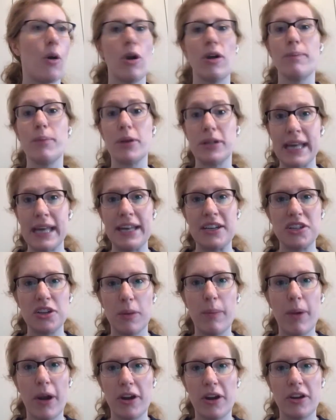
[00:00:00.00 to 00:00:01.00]
potential
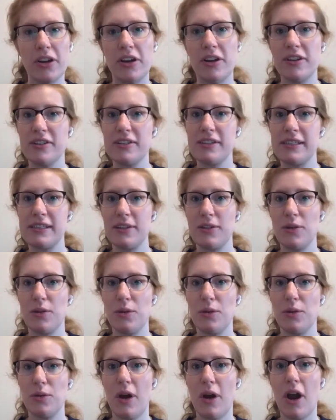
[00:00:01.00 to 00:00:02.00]
partners
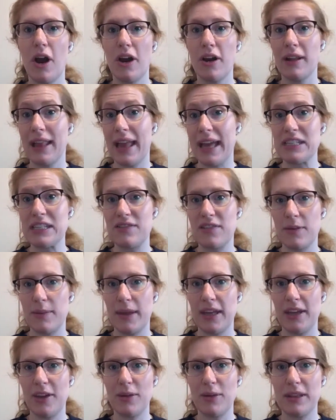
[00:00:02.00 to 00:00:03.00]
who are less
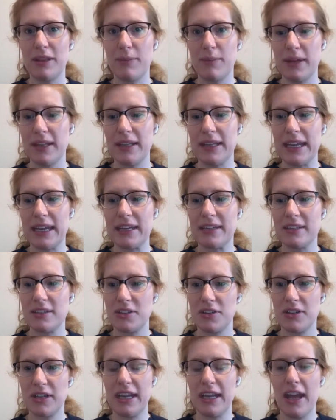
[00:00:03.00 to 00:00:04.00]
familiar with the building
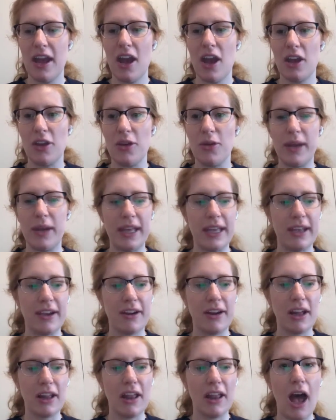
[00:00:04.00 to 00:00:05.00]
industry, you hear
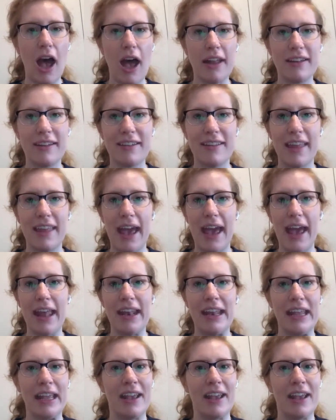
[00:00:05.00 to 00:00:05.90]
a lot that,